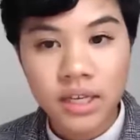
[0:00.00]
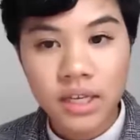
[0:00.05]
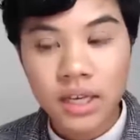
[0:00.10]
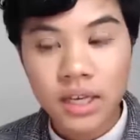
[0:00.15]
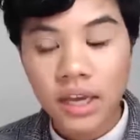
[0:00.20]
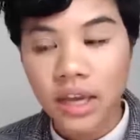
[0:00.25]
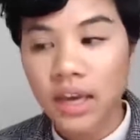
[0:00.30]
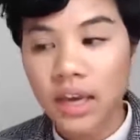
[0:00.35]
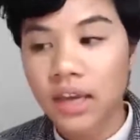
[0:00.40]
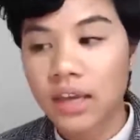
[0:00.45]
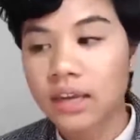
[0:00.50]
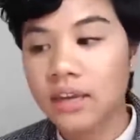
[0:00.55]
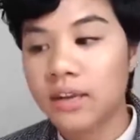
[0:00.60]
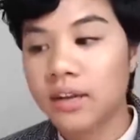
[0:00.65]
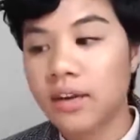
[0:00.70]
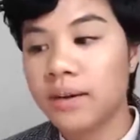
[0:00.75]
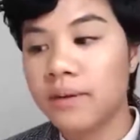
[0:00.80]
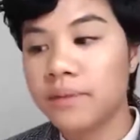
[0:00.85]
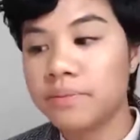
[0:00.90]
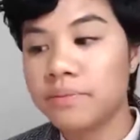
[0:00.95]

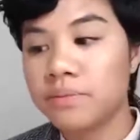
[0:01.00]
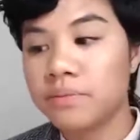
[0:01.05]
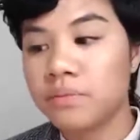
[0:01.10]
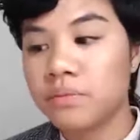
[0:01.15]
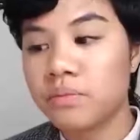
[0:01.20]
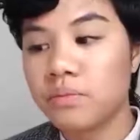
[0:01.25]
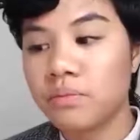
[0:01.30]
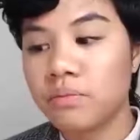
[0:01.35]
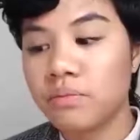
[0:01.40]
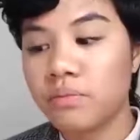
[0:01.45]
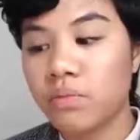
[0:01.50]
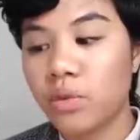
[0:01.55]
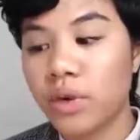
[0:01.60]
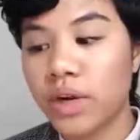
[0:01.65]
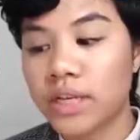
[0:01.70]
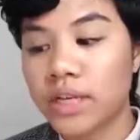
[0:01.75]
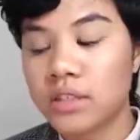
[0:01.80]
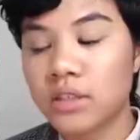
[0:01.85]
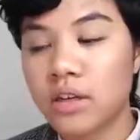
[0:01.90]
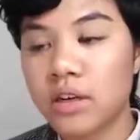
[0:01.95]
And
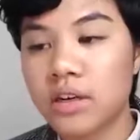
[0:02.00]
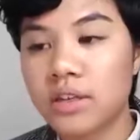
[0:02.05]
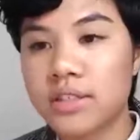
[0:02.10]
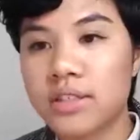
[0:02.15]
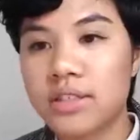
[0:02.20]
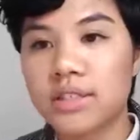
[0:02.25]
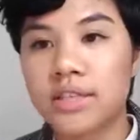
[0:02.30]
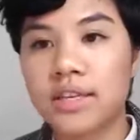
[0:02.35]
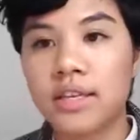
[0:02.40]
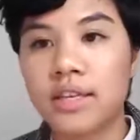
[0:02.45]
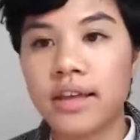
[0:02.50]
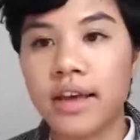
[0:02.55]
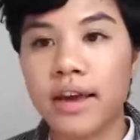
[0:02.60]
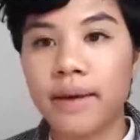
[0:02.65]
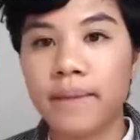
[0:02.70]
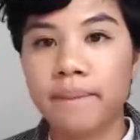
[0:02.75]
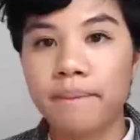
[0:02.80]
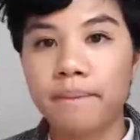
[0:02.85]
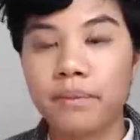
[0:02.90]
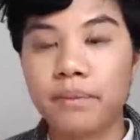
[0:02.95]
when I started to see
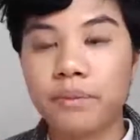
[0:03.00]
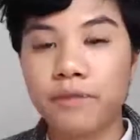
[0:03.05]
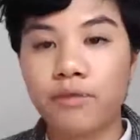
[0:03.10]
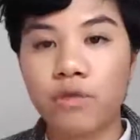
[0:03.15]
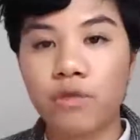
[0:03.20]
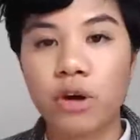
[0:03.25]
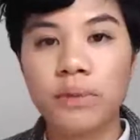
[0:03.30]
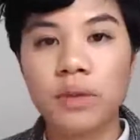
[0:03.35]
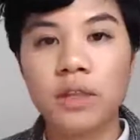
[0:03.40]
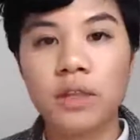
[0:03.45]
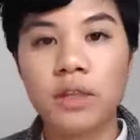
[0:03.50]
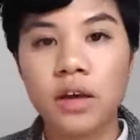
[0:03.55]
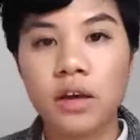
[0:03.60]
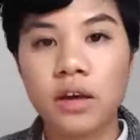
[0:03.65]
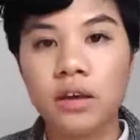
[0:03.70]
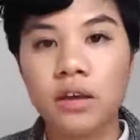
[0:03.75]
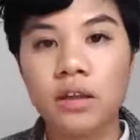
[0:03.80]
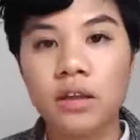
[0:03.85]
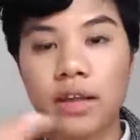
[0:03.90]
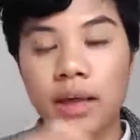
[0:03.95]
that the
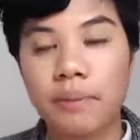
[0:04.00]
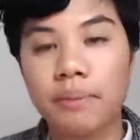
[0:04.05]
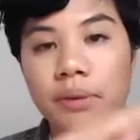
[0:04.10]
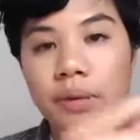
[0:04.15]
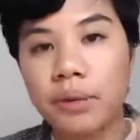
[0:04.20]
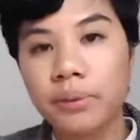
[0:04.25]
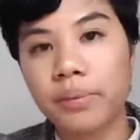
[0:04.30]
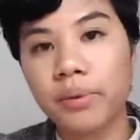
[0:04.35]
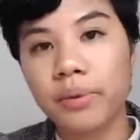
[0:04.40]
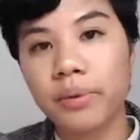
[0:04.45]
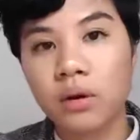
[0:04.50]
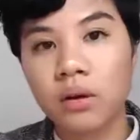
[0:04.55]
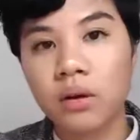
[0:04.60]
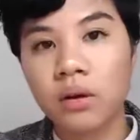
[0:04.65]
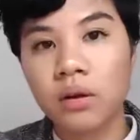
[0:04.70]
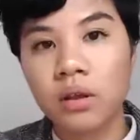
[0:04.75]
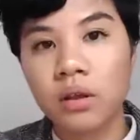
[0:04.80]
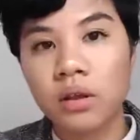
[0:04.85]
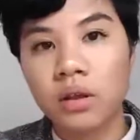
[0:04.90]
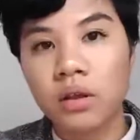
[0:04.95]
formula that
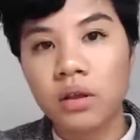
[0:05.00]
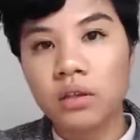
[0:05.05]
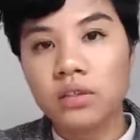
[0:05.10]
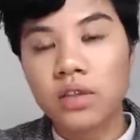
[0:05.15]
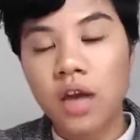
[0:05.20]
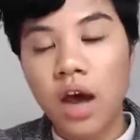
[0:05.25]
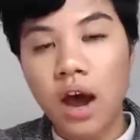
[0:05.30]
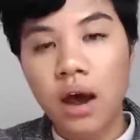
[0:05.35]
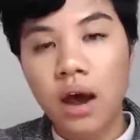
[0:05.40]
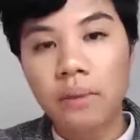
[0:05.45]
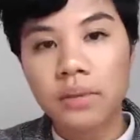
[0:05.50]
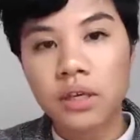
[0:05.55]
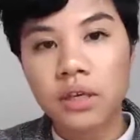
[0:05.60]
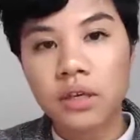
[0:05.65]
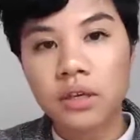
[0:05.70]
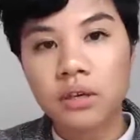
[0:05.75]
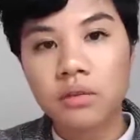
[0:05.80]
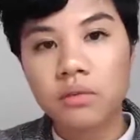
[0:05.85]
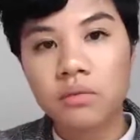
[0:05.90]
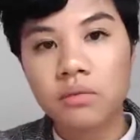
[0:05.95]
people taught
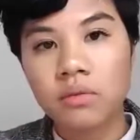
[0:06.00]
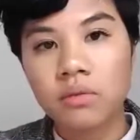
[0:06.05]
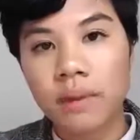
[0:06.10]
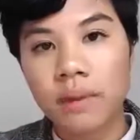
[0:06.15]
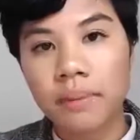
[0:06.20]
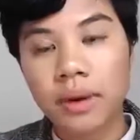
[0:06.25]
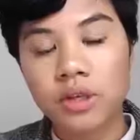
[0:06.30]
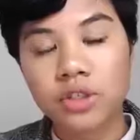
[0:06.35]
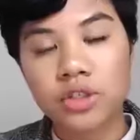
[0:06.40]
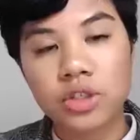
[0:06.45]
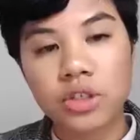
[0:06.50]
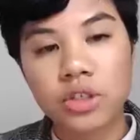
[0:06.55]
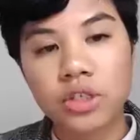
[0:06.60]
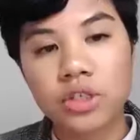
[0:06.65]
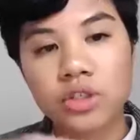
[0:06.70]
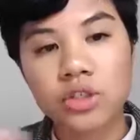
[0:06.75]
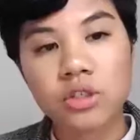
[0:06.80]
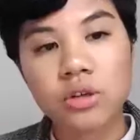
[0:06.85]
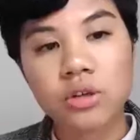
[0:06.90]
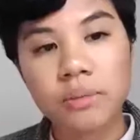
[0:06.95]
me about
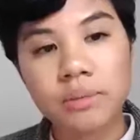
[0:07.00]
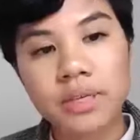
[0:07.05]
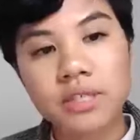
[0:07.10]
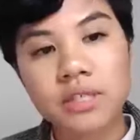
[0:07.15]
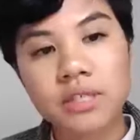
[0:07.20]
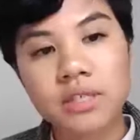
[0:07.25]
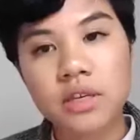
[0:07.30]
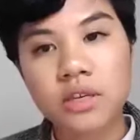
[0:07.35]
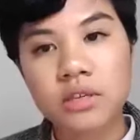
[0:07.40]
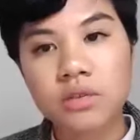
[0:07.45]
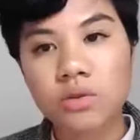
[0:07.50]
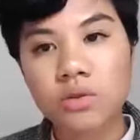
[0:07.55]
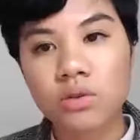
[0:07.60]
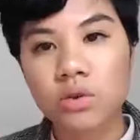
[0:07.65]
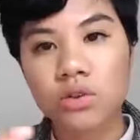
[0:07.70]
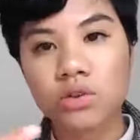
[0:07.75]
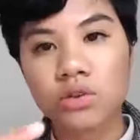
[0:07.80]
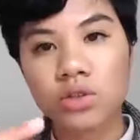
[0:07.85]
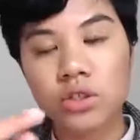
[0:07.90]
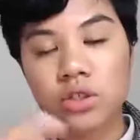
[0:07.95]
traditional business
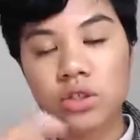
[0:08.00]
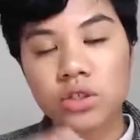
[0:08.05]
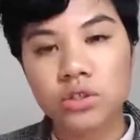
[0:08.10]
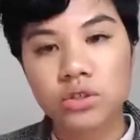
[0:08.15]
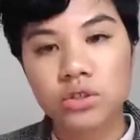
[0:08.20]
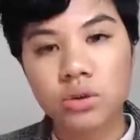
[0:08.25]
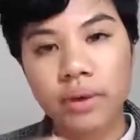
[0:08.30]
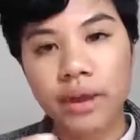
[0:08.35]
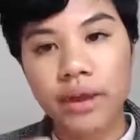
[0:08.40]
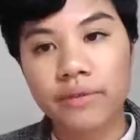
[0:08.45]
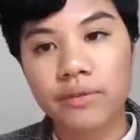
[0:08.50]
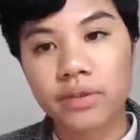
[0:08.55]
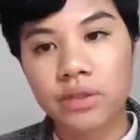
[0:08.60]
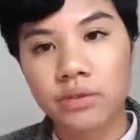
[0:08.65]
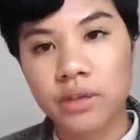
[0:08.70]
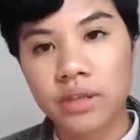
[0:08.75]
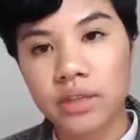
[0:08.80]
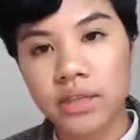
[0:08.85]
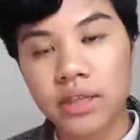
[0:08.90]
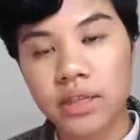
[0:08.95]
or traditional way of
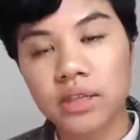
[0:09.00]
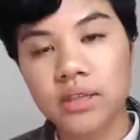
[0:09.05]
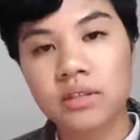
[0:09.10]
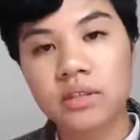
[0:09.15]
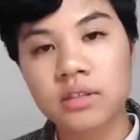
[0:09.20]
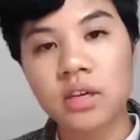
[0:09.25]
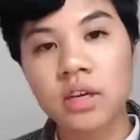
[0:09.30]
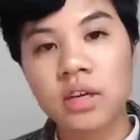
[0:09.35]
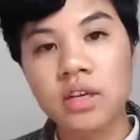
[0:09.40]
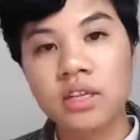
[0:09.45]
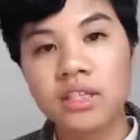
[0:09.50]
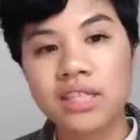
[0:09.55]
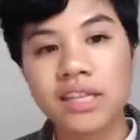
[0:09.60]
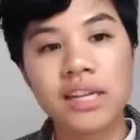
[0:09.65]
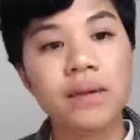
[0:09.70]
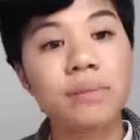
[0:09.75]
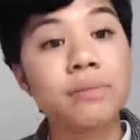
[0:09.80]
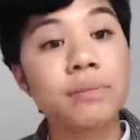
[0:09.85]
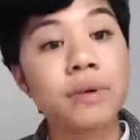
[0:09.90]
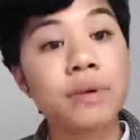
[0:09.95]
doing things
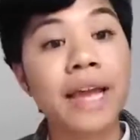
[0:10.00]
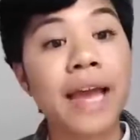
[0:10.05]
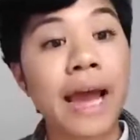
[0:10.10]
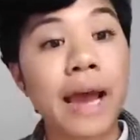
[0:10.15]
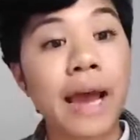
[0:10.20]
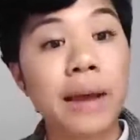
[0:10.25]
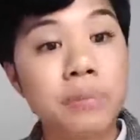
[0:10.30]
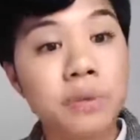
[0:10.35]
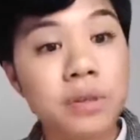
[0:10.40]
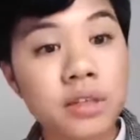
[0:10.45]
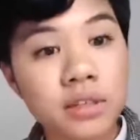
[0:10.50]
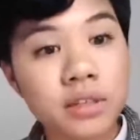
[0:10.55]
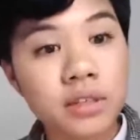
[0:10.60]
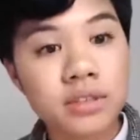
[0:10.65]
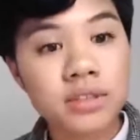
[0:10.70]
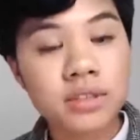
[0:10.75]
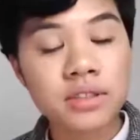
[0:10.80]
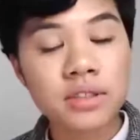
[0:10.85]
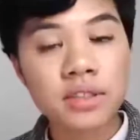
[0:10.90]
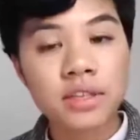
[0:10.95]
didn't bring happiness,